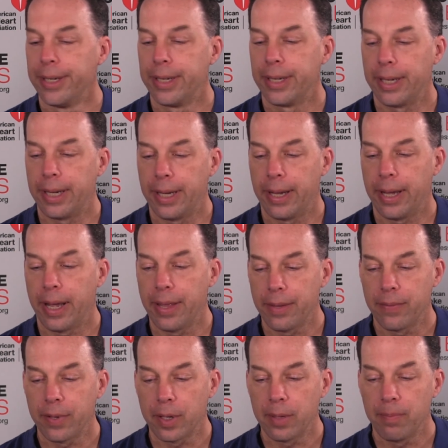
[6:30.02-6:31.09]
On the
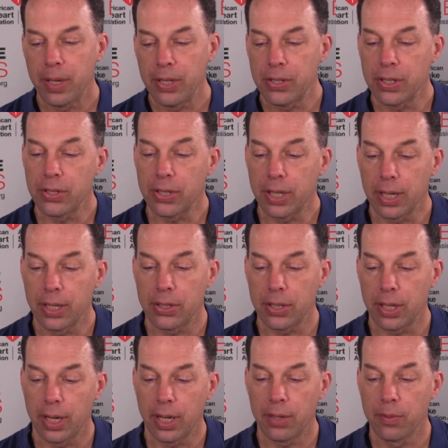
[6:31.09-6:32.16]
very basic science
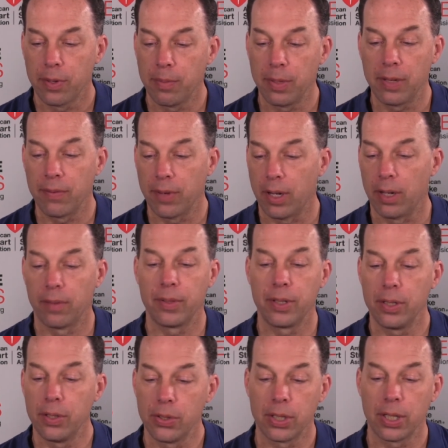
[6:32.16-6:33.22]
side, we've been involved in
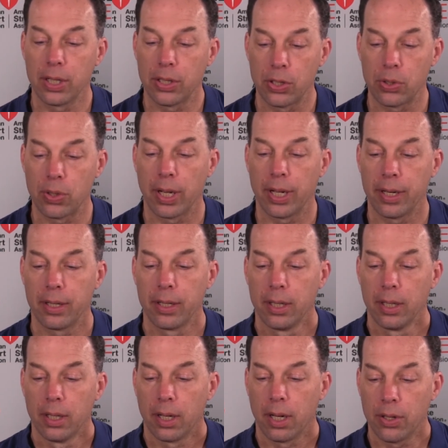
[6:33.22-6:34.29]
using it to try to
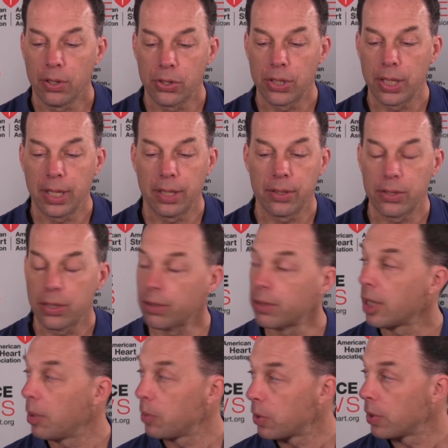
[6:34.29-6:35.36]
understand cell
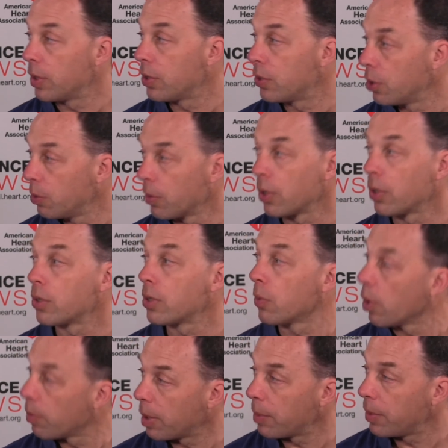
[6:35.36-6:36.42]
types within tumors and
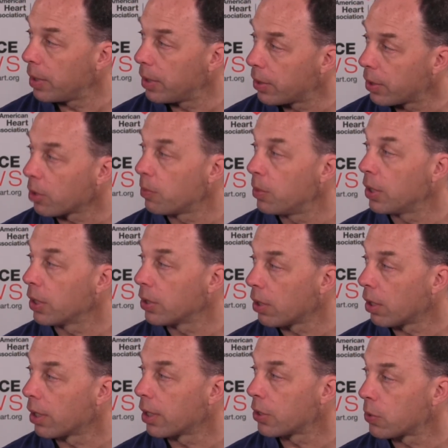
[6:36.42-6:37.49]
what might be the therapeutic
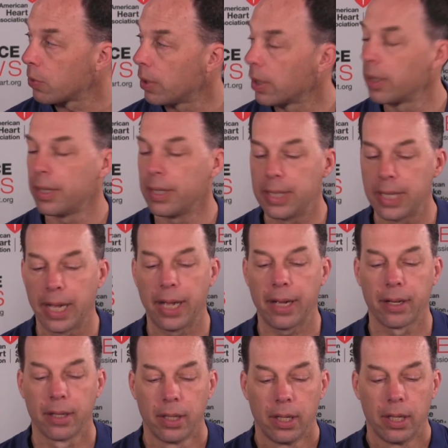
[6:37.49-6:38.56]
targets one could attack,
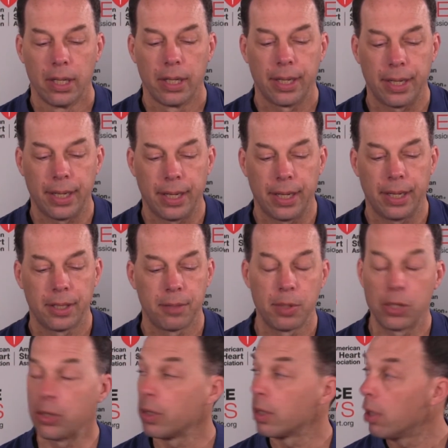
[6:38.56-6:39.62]
to
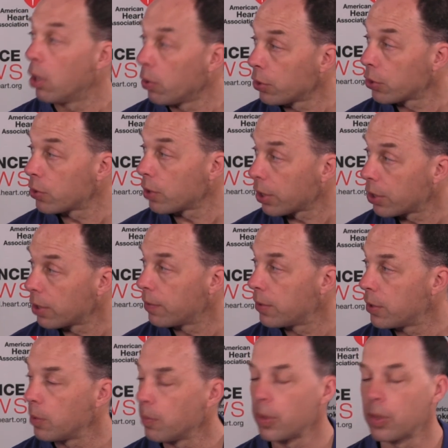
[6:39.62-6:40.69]
measure the clonal structure of
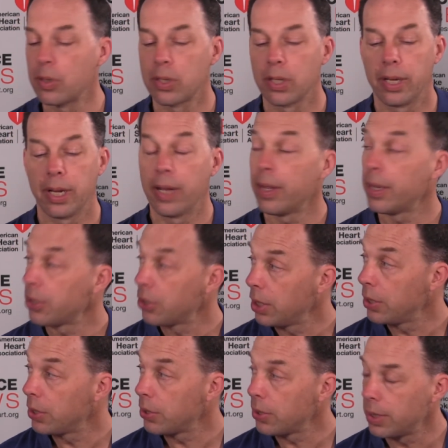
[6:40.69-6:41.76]
tumors and how that
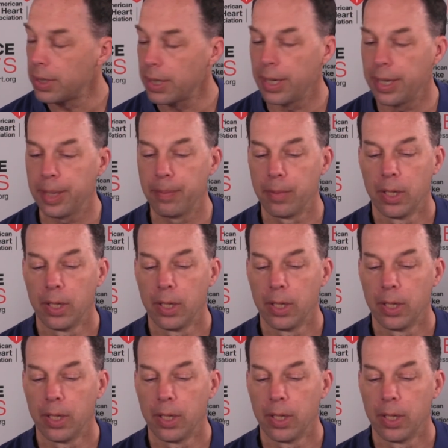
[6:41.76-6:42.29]
changes in time.